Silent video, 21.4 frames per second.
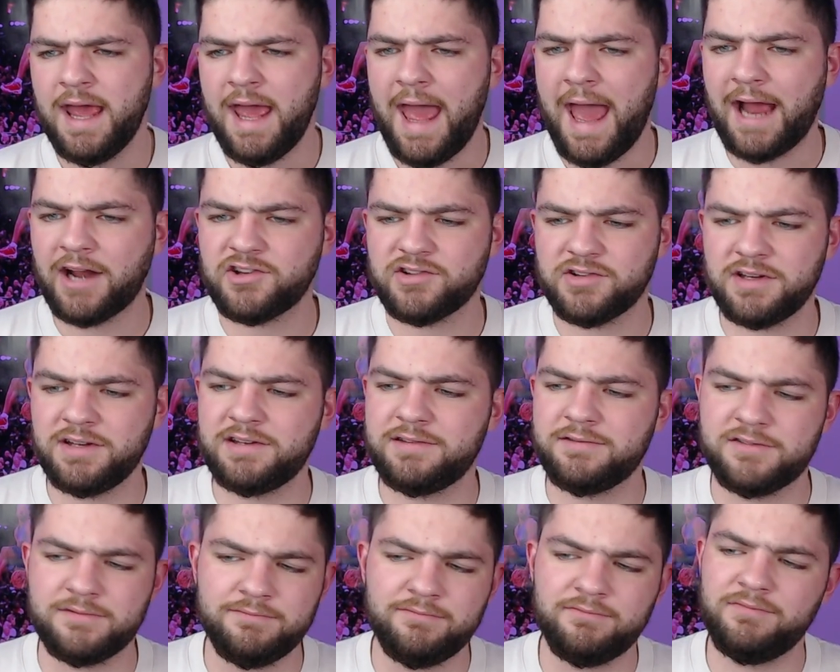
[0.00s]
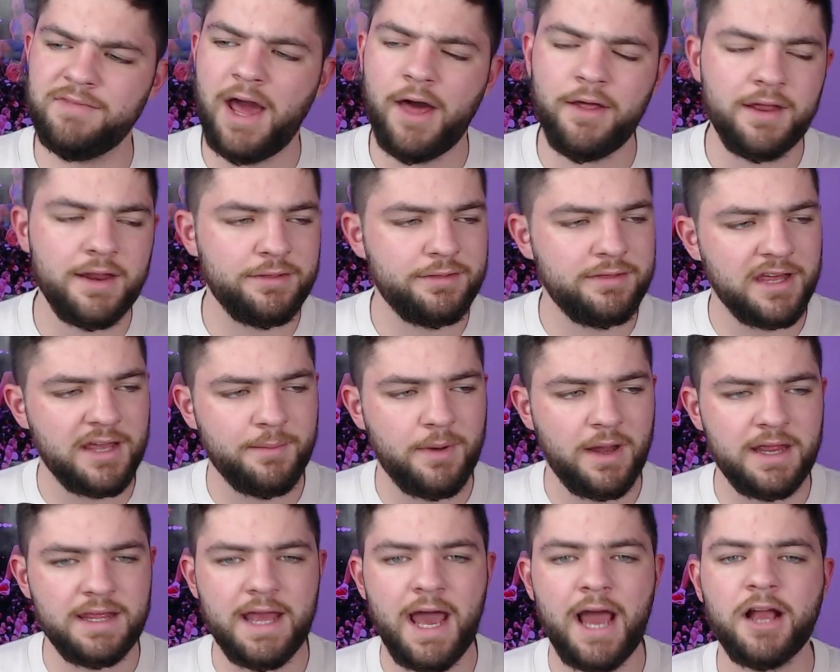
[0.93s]
Actually, now that I think
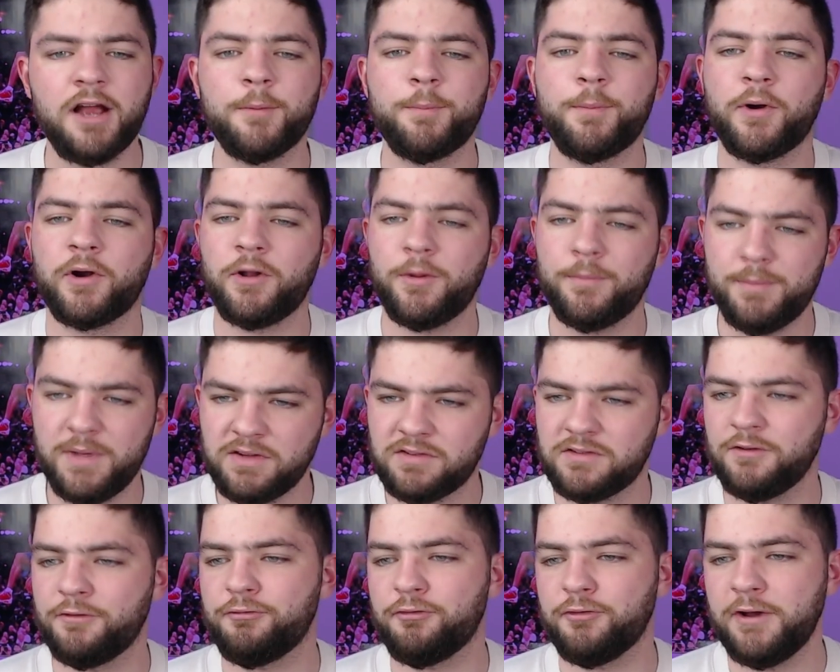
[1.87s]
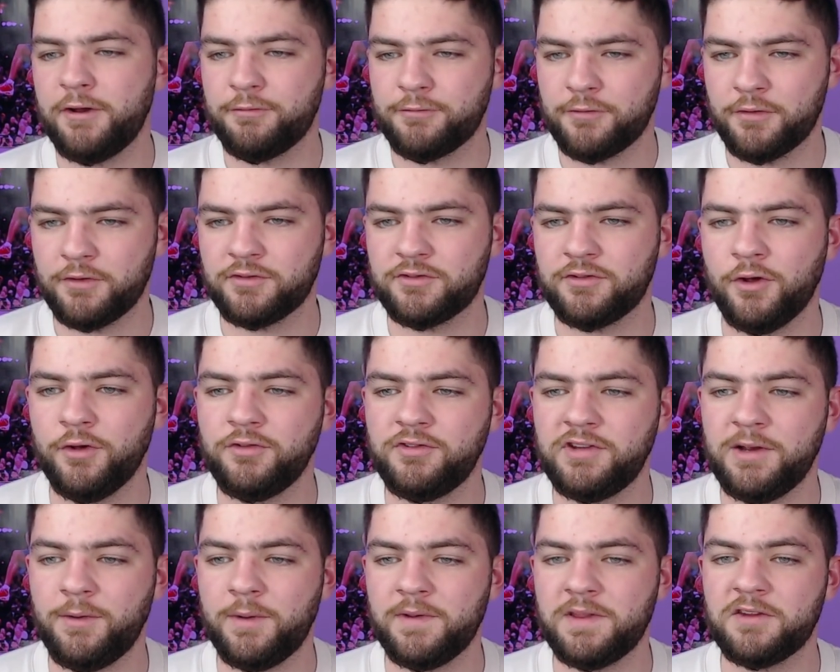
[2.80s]
about it, Jakob Poeltl missed a free throw
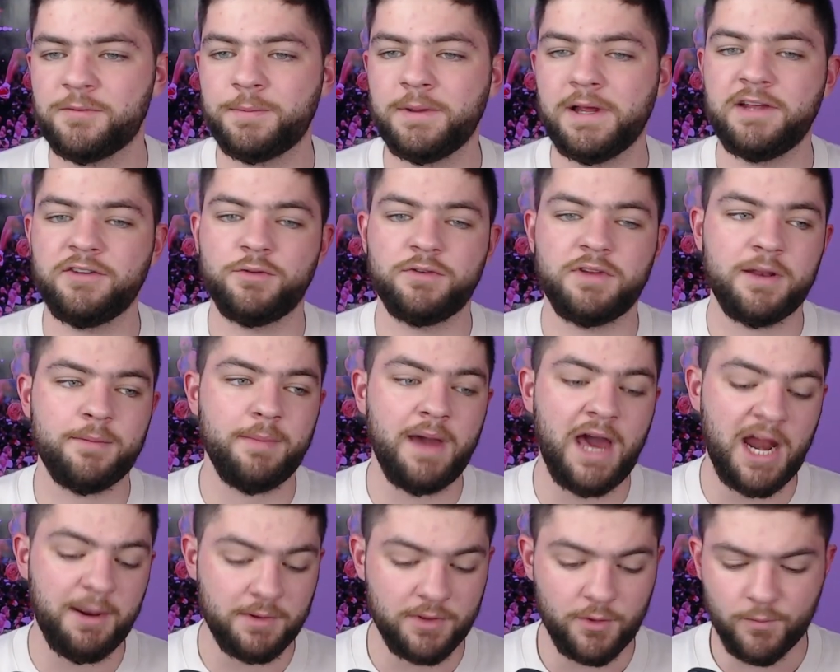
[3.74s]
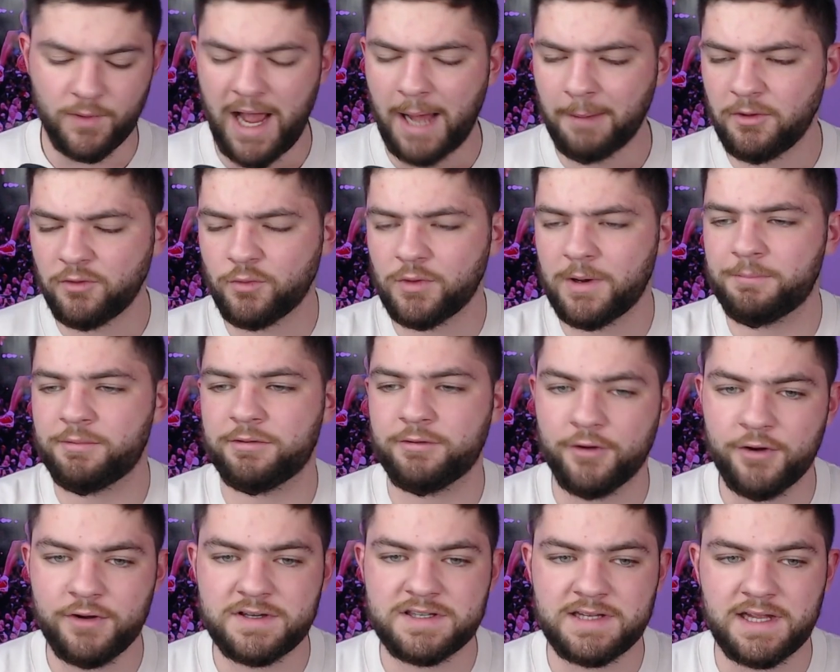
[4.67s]
associated with this play, so it didn't matter, but the Raptors were up
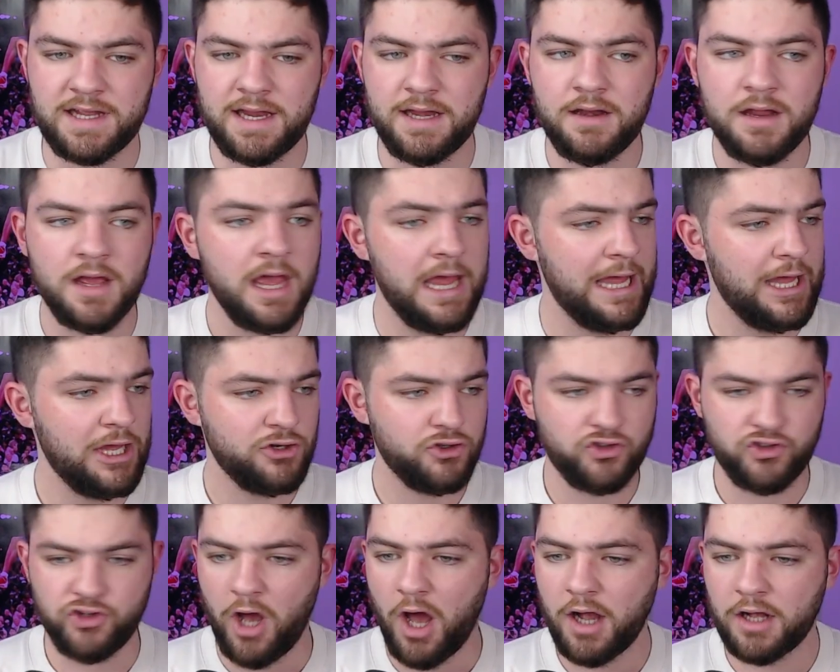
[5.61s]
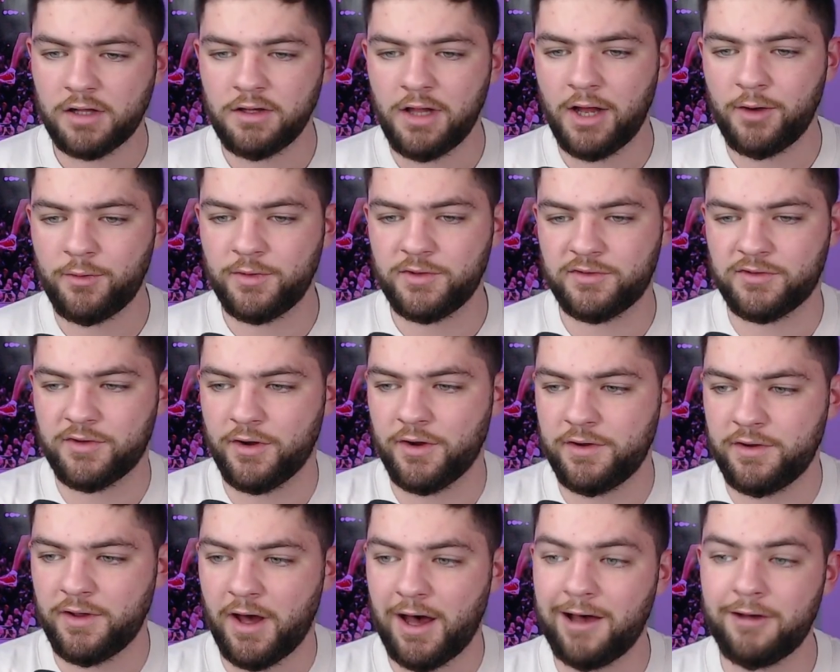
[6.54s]
13, shot clock was
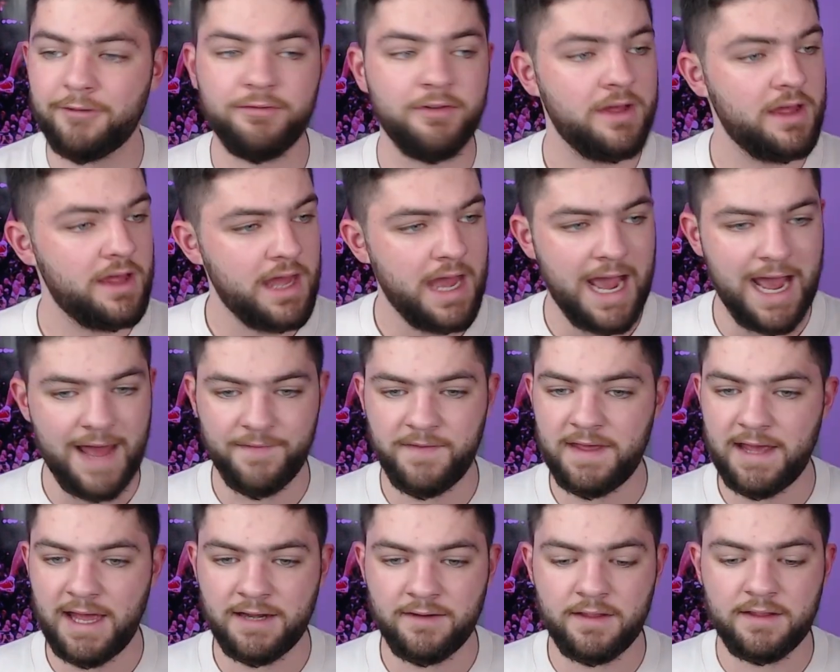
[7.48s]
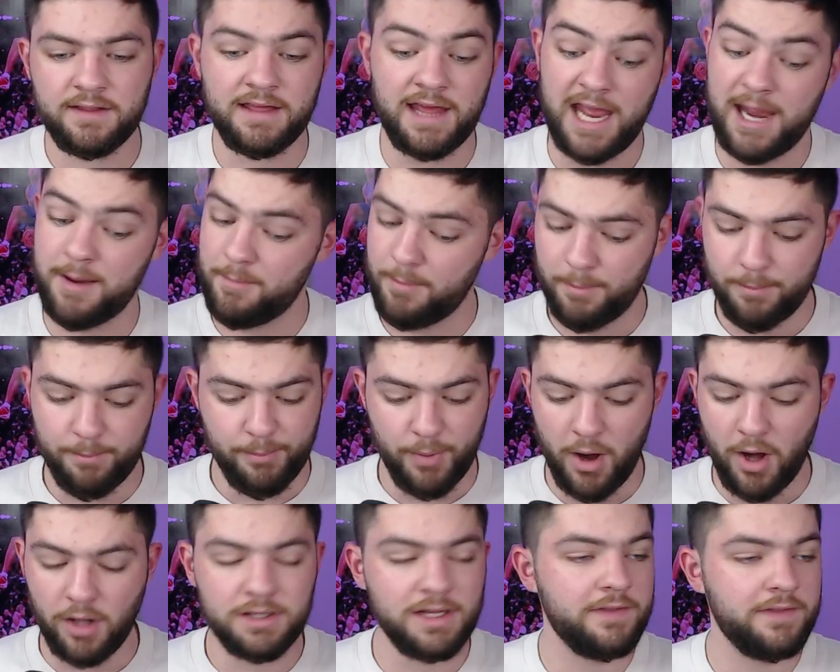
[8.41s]
turned off at the end of the game,
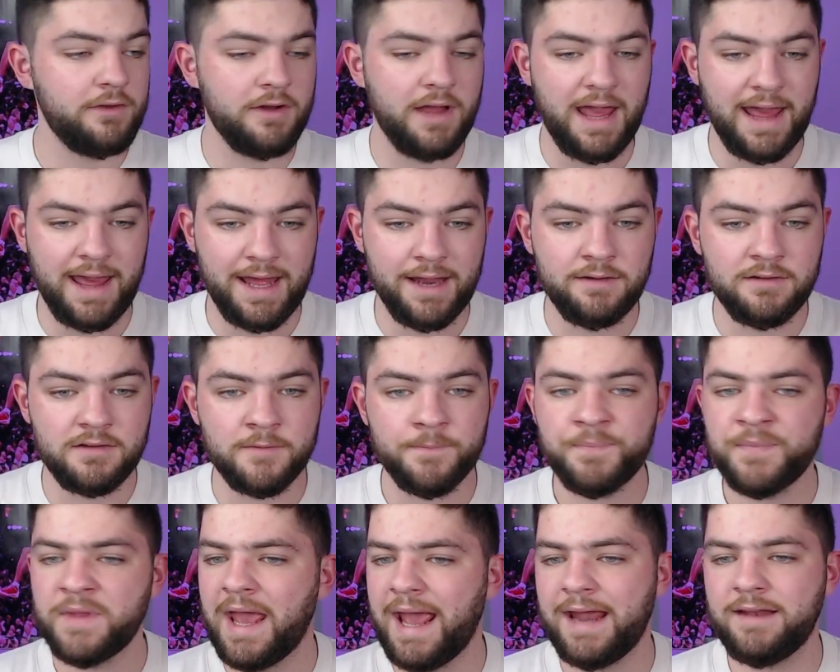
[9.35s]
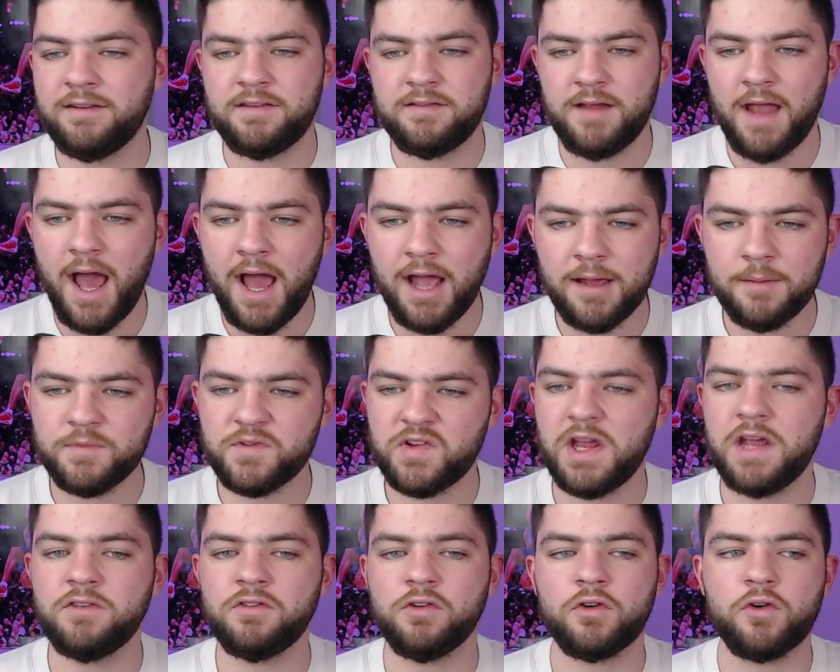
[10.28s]
ball in their hands, and Siakam
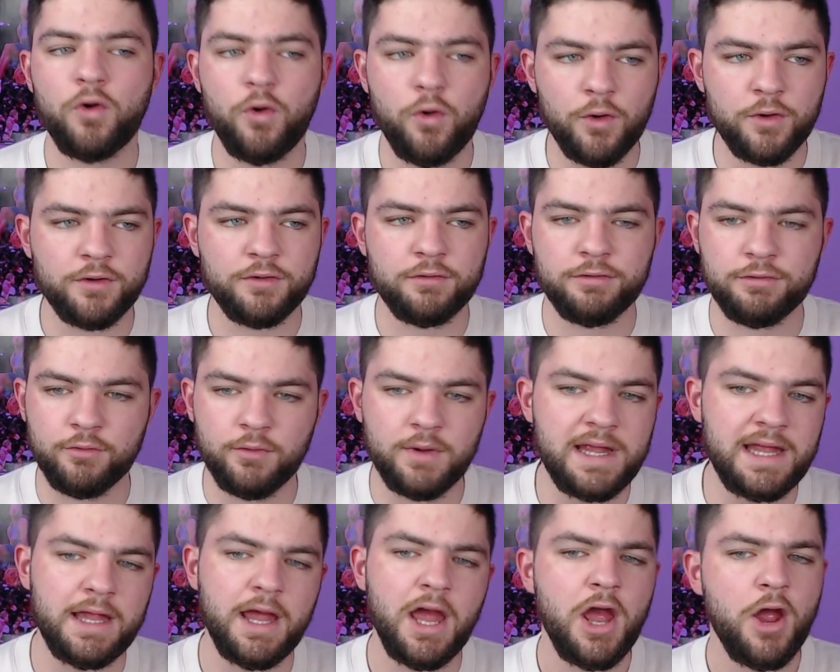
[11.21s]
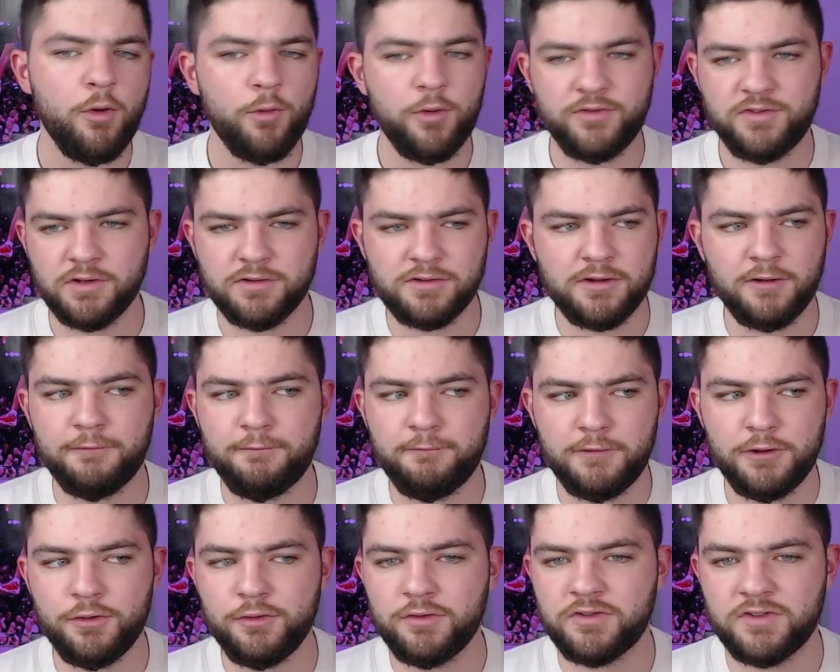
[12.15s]
takes a corner three with just a
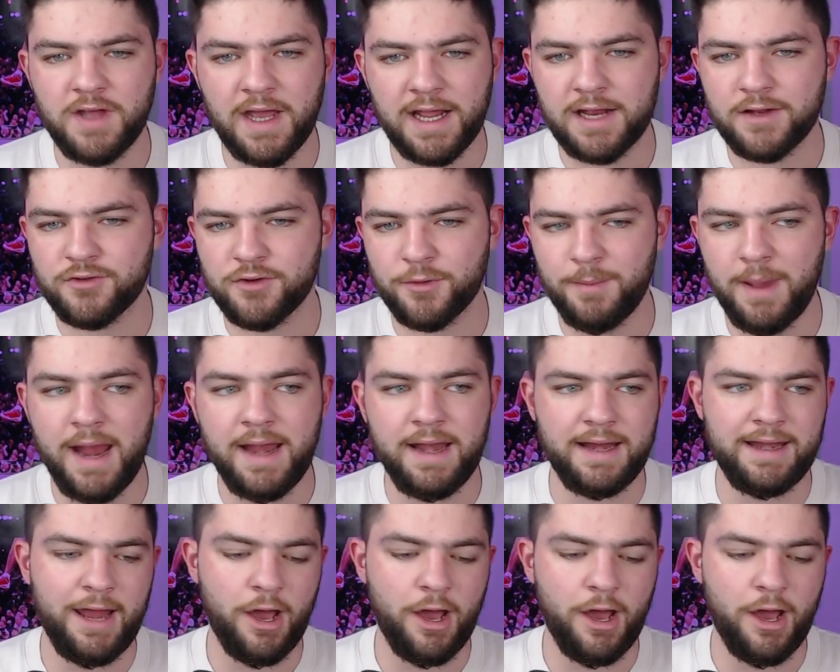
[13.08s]
few seconds remaining.